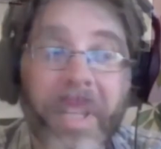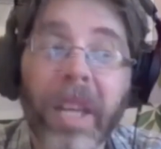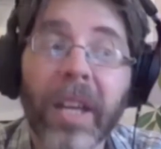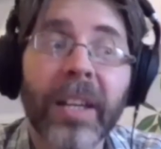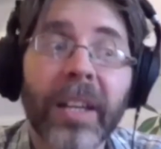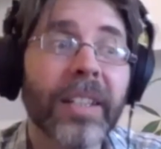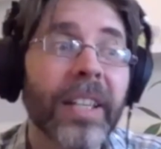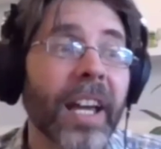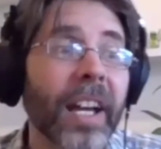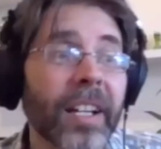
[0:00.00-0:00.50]

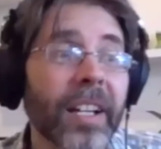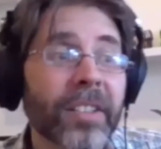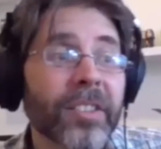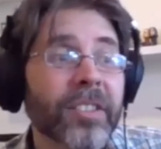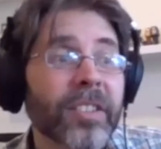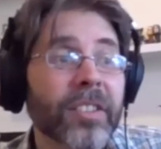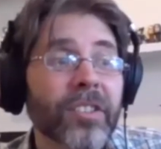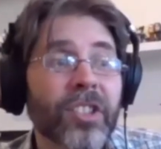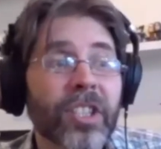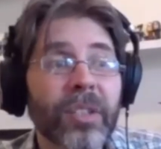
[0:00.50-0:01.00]
Yes,
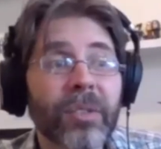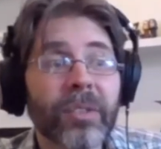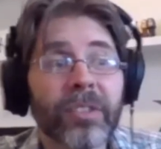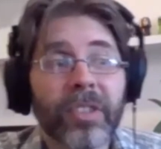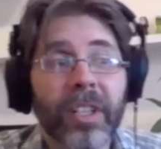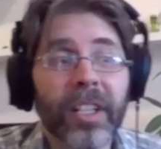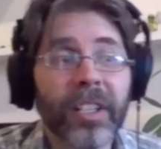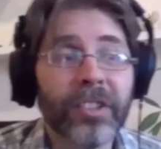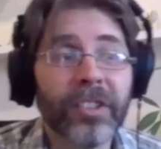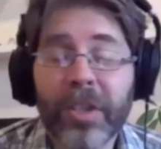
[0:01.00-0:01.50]
and she was
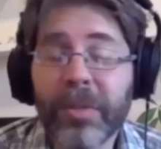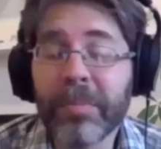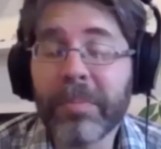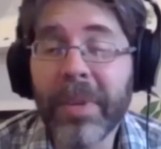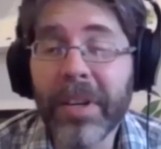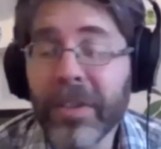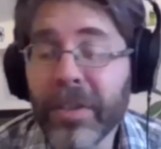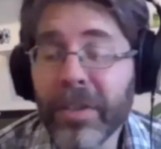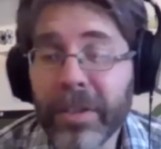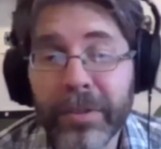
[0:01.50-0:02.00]
also a
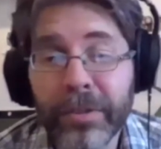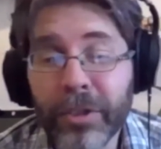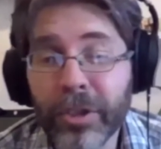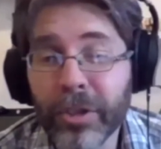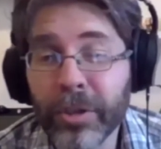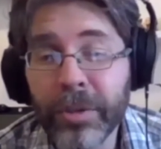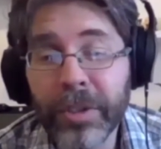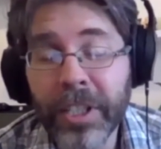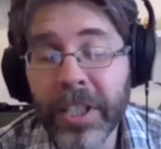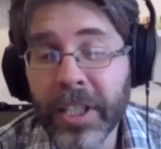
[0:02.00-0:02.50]
mother of
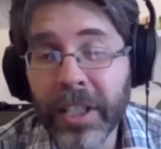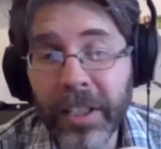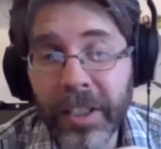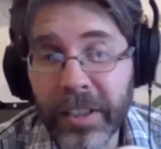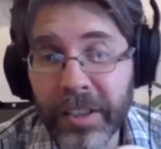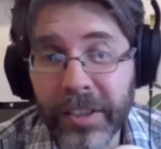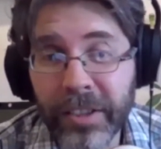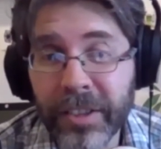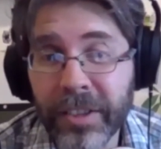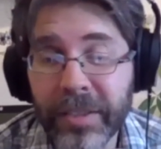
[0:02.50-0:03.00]
two
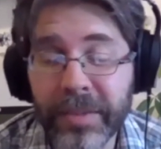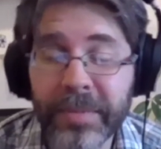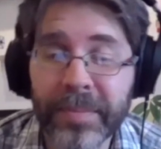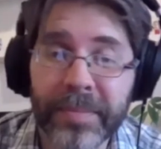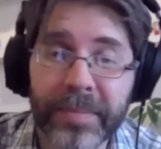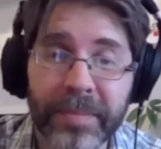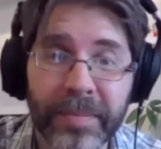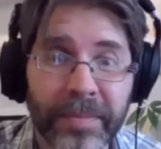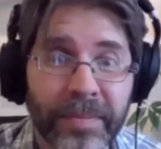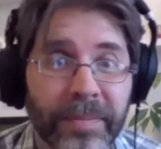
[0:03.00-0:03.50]
kids.
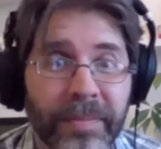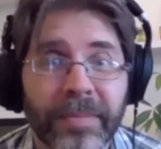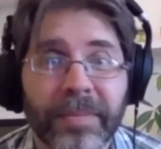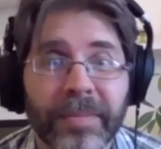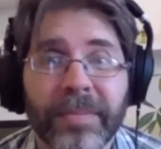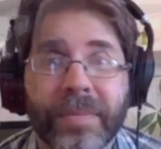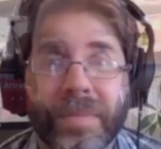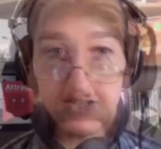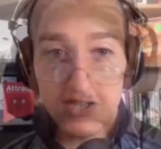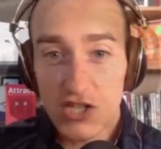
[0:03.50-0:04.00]
Yeah,
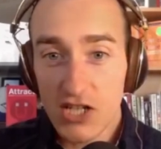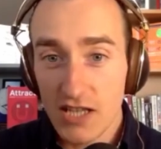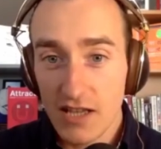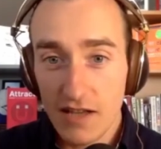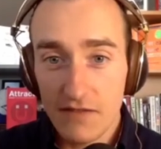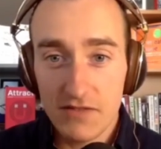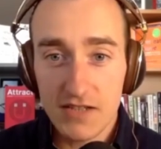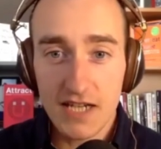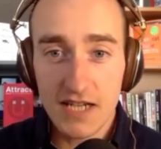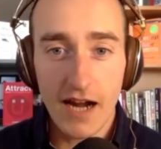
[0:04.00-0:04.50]
and she
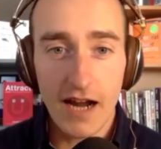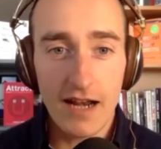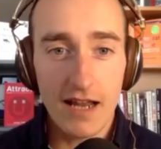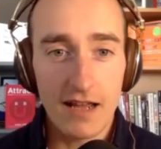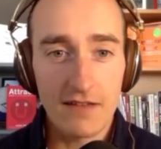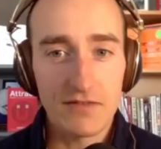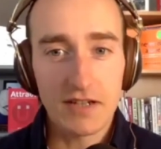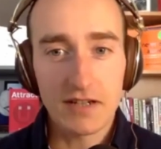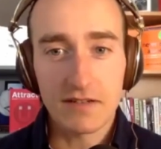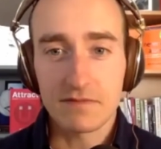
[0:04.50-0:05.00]
loved skydiving.